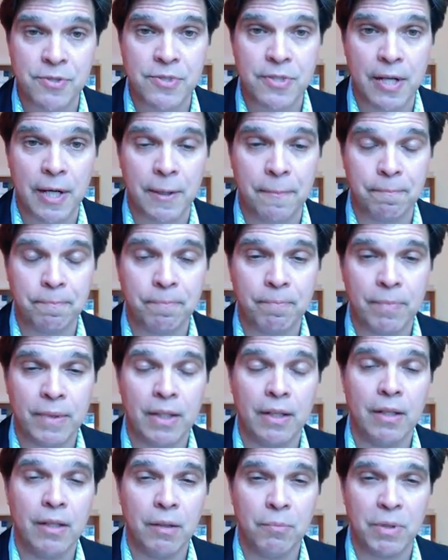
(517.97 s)
set.
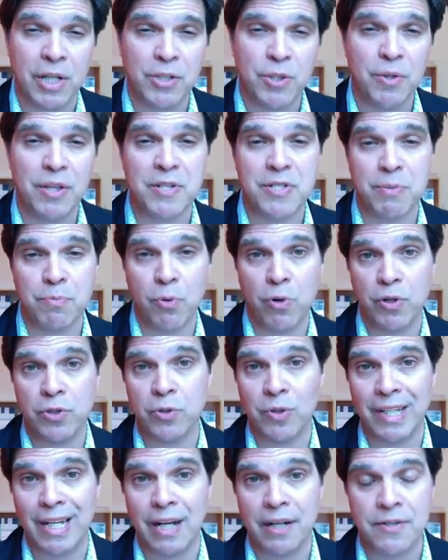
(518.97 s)
But I do think it's important
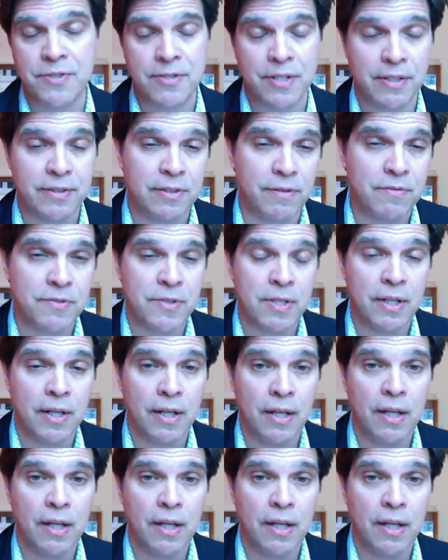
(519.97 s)
to align incentives.